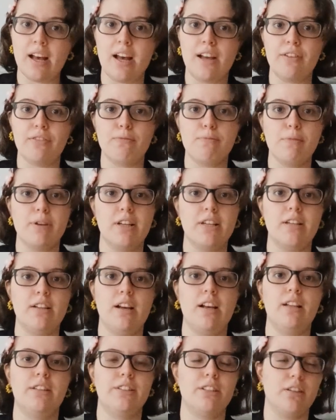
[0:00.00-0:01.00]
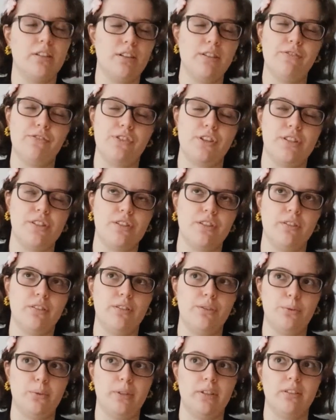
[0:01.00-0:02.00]
I've made a ton of friends
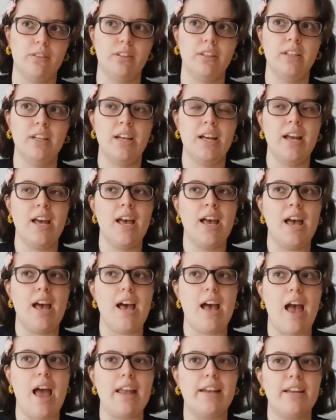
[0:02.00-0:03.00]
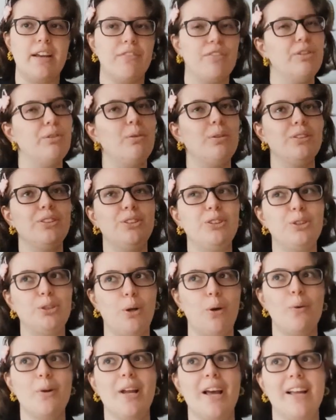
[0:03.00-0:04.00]
on Twitter, and everyone's
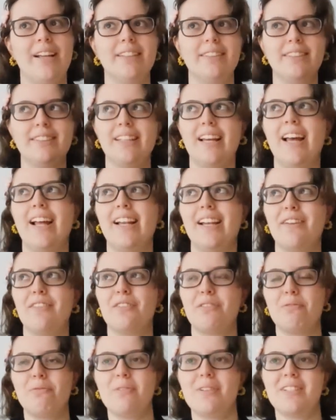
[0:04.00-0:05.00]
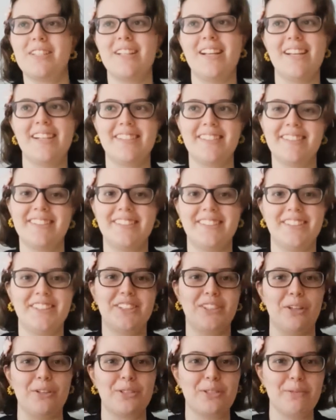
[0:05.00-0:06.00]
so nice, and everyone's like
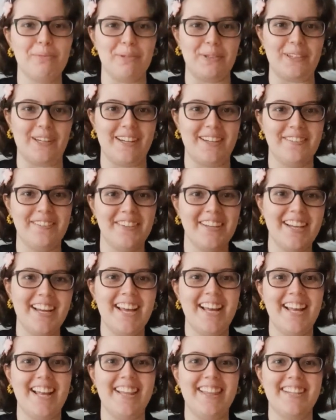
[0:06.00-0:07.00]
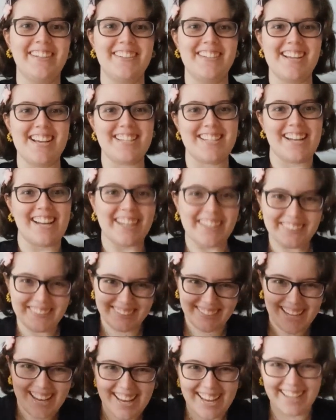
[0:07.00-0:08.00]
so supportive, and they're just like,
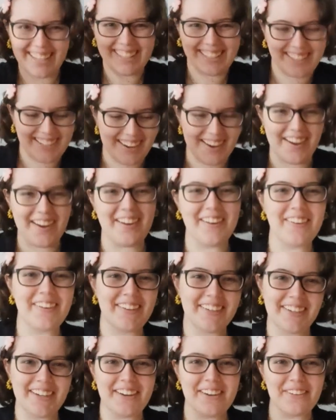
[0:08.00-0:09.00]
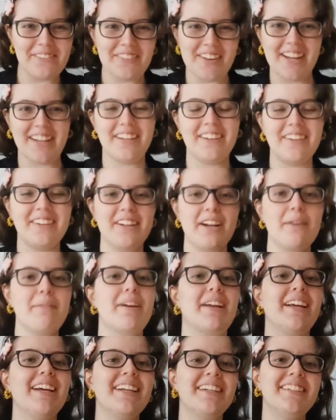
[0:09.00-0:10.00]
yay, go make your
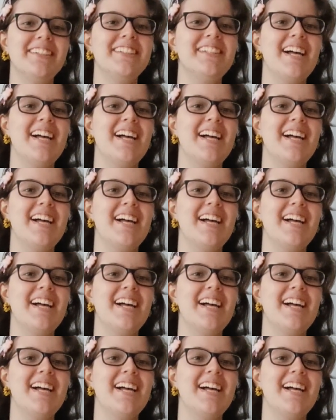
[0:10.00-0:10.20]
comic!